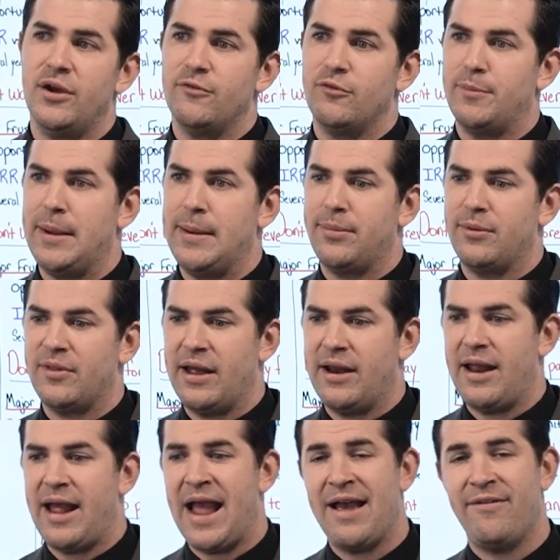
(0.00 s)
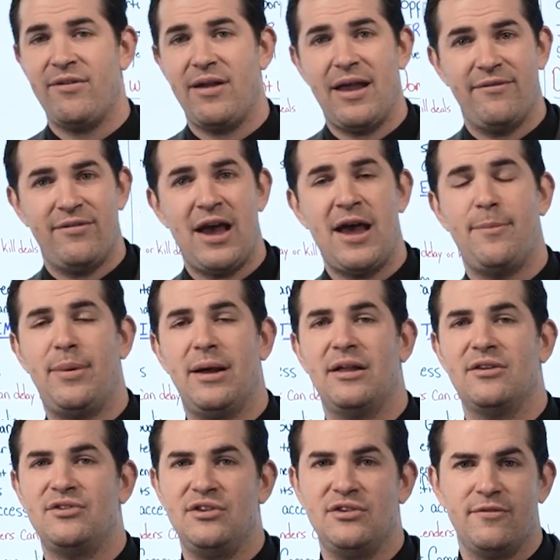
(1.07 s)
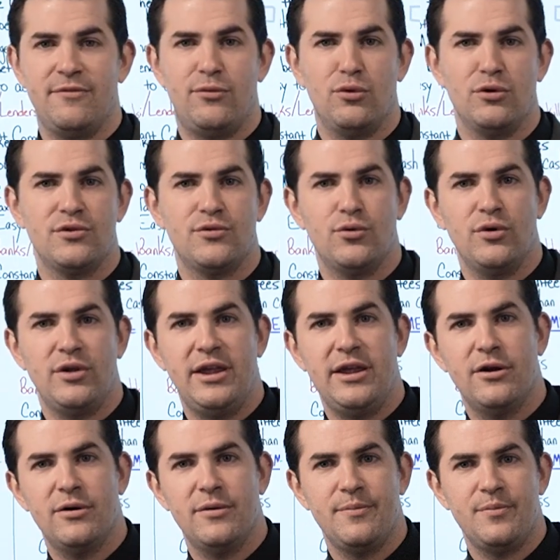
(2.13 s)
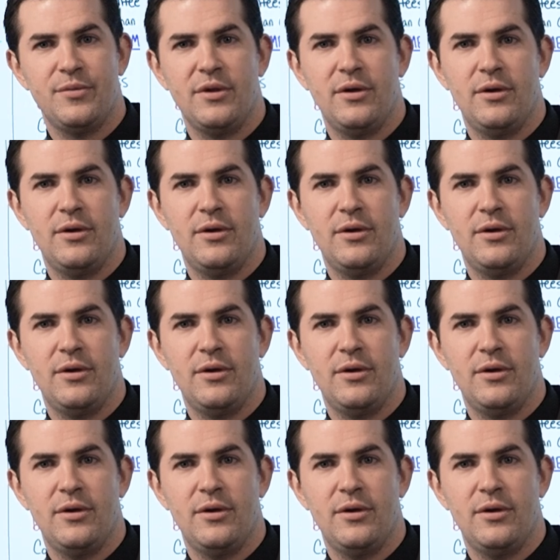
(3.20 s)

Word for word: for people that have had policies in force for a year,